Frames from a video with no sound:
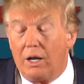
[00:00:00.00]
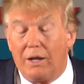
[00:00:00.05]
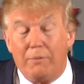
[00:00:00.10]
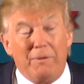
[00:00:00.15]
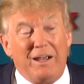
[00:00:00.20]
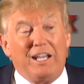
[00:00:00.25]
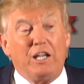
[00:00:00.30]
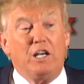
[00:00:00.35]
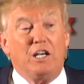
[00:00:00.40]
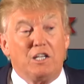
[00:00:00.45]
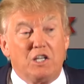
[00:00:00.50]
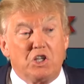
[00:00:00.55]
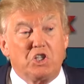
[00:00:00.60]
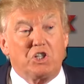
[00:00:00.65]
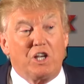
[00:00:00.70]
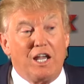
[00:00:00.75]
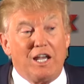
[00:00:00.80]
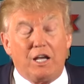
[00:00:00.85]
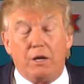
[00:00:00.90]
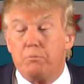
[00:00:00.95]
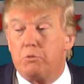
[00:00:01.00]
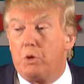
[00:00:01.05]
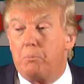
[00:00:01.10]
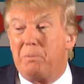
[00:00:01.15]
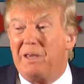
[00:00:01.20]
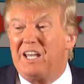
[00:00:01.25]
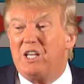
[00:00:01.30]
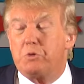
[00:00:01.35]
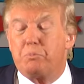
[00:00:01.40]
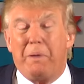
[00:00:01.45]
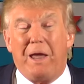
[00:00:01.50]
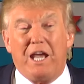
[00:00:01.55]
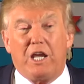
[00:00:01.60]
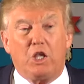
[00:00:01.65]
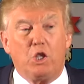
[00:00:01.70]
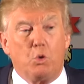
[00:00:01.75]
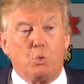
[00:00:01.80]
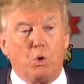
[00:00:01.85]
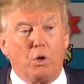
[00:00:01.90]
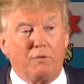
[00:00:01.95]
Am I going to dislike them? The biggest bank
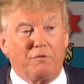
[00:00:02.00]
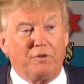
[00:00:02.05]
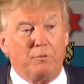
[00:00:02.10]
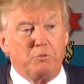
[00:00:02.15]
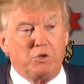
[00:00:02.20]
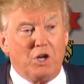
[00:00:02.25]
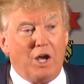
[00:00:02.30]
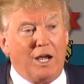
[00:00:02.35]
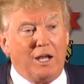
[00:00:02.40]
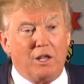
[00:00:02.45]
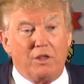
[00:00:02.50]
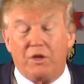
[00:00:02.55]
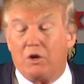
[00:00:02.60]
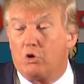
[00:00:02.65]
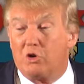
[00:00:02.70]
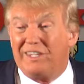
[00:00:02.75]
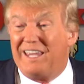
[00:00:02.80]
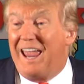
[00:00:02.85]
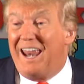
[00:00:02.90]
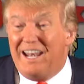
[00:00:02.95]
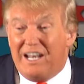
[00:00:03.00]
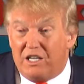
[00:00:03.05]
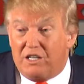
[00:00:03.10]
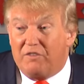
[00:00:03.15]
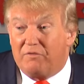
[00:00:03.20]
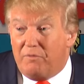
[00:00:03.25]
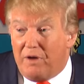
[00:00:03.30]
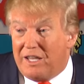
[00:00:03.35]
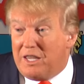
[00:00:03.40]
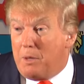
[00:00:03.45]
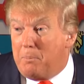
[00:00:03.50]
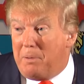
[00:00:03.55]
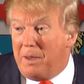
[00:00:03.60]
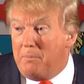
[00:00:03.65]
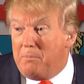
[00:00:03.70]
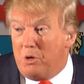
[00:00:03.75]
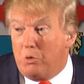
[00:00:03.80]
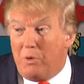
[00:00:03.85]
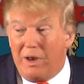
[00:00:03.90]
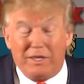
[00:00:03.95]
in the world from China, they're a tenant of mine. They pay
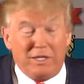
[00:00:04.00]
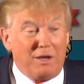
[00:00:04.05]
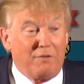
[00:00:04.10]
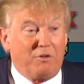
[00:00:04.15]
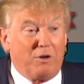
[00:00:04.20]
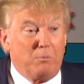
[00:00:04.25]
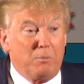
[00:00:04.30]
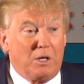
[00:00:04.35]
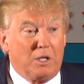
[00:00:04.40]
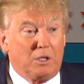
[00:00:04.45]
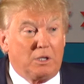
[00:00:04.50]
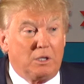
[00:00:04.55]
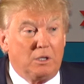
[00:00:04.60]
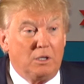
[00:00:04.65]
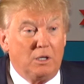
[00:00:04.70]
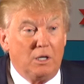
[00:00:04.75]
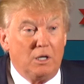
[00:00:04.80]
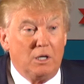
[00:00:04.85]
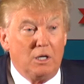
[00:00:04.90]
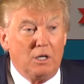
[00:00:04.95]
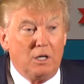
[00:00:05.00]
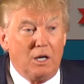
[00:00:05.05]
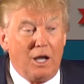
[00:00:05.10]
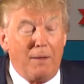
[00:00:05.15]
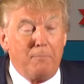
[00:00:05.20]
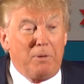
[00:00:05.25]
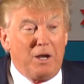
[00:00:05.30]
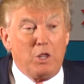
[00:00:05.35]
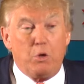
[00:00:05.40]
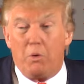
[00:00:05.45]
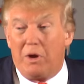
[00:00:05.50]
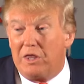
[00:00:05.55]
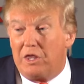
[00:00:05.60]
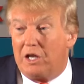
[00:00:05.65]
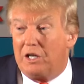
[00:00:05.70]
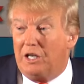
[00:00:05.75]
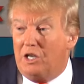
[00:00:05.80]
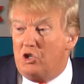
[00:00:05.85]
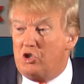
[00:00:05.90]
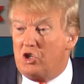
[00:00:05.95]
me rent every month. And by the way,
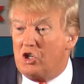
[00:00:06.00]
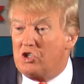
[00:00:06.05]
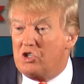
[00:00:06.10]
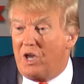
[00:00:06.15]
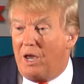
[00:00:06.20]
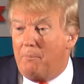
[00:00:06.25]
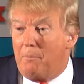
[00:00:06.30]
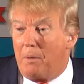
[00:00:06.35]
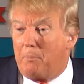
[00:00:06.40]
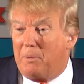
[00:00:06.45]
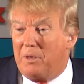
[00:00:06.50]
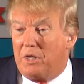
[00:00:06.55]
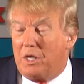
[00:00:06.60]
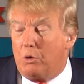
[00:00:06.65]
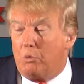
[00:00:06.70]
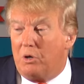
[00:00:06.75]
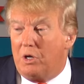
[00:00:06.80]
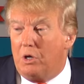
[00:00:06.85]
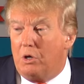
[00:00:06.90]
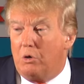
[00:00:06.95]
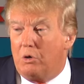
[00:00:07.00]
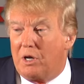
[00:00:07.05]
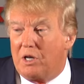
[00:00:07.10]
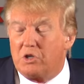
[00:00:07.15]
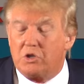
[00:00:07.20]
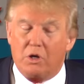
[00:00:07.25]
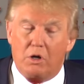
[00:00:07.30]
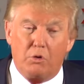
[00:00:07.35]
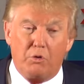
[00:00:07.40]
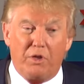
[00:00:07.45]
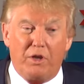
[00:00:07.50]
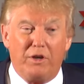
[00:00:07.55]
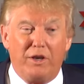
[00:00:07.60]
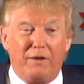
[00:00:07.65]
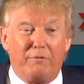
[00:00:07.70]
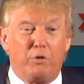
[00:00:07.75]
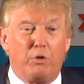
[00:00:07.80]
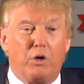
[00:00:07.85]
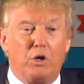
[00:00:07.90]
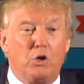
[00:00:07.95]
their lease just came up and they renewed. I said, oh, they'll
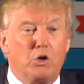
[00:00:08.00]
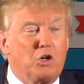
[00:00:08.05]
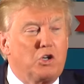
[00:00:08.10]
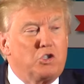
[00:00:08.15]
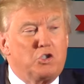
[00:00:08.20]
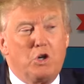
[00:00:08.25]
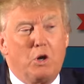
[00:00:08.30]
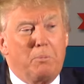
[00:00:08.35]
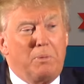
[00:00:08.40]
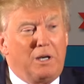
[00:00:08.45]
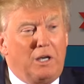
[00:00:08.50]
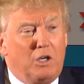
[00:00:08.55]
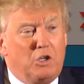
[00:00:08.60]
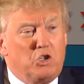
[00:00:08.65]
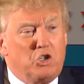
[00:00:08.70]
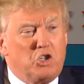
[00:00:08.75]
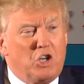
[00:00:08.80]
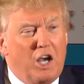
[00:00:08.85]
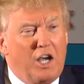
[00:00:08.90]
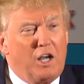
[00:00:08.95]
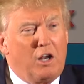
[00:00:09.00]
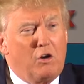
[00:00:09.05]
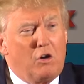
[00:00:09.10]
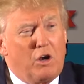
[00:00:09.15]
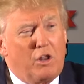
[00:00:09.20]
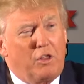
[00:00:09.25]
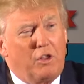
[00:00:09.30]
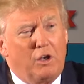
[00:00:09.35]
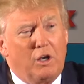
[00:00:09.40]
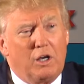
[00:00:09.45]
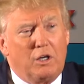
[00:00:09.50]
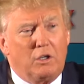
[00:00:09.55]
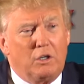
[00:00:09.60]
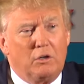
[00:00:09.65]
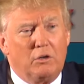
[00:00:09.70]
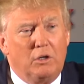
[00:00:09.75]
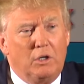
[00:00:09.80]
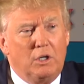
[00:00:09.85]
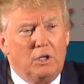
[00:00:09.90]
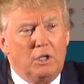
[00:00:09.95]
never renew because nobody hits China harder than I do.